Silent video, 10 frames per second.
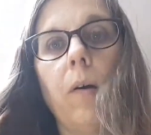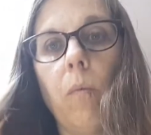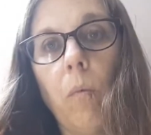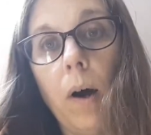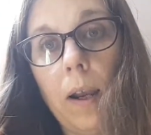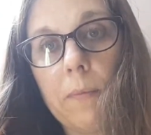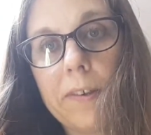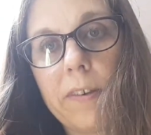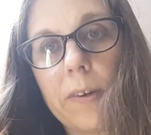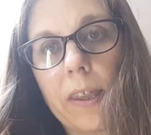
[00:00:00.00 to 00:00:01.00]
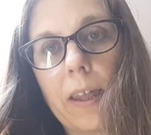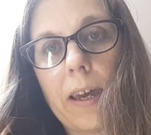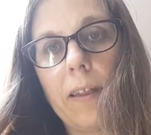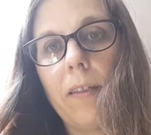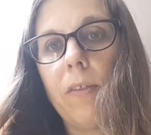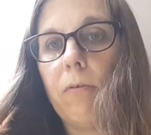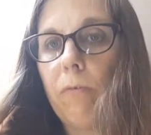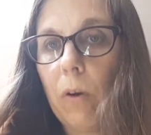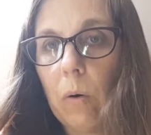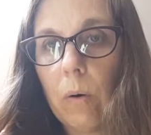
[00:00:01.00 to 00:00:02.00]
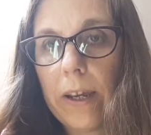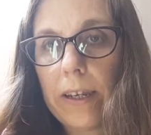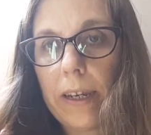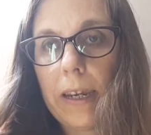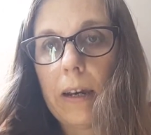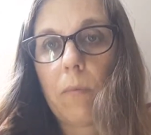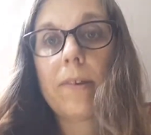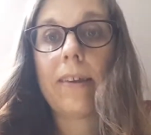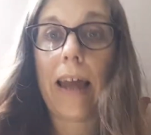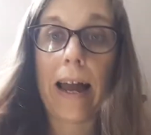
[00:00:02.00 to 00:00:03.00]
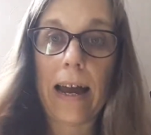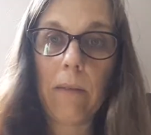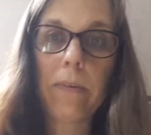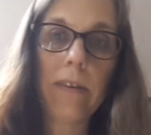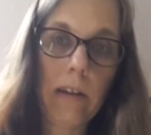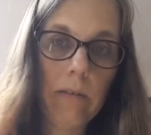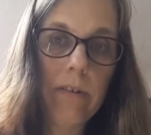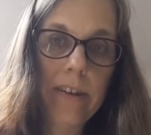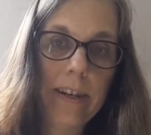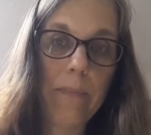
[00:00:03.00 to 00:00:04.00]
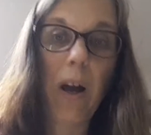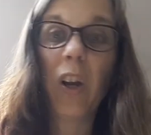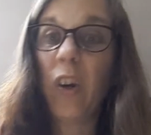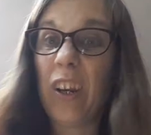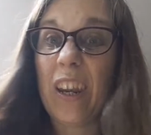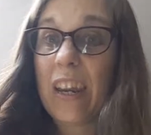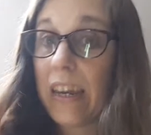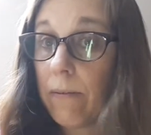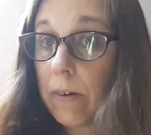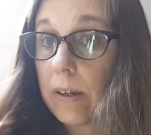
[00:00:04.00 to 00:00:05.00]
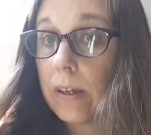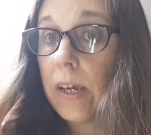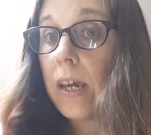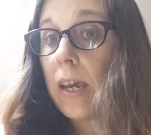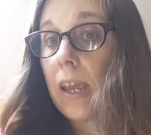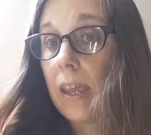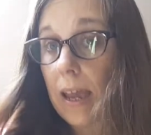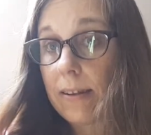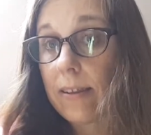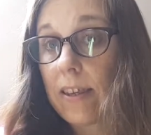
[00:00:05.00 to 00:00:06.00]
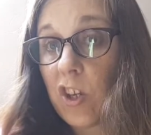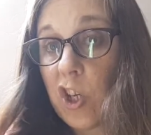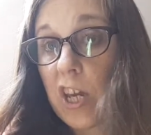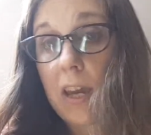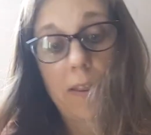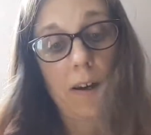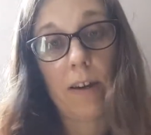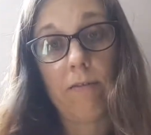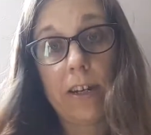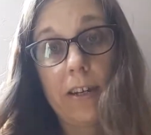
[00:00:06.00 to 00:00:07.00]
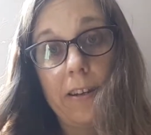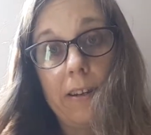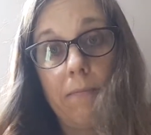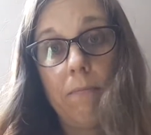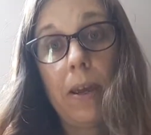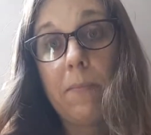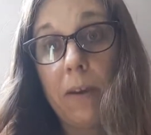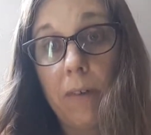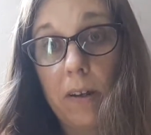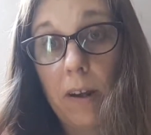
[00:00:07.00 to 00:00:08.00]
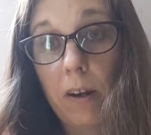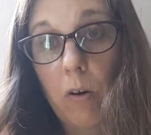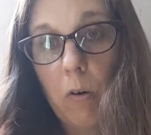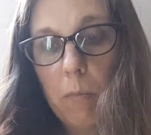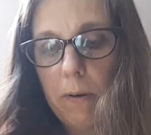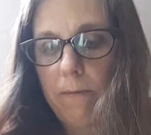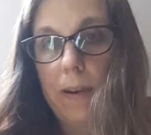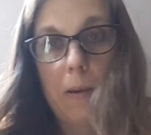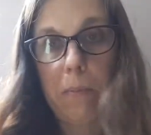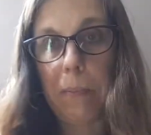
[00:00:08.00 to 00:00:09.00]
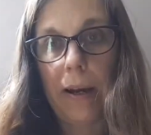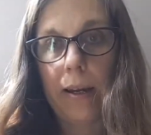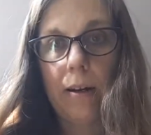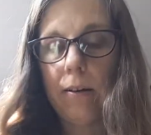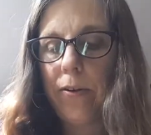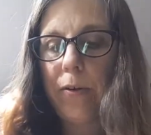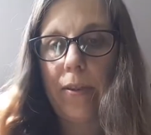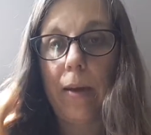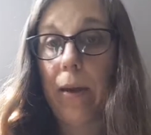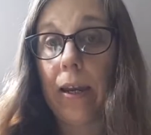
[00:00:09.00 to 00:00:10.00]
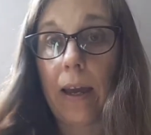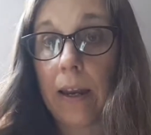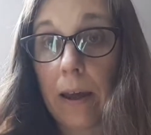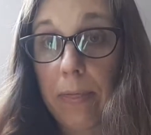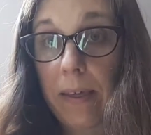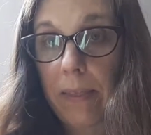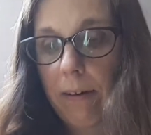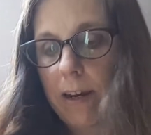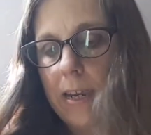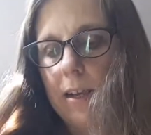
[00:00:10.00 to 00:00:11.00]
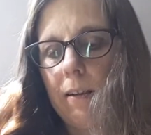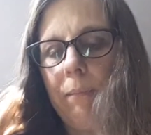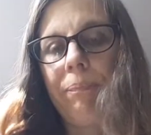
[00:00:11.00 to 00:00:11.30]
while I was doing that, the floor in here was an absolute tip. I couldn't even get to this chair that I read in. Maybe if I'd done a Corbett flip, but I can't do them, and I think they're illegal.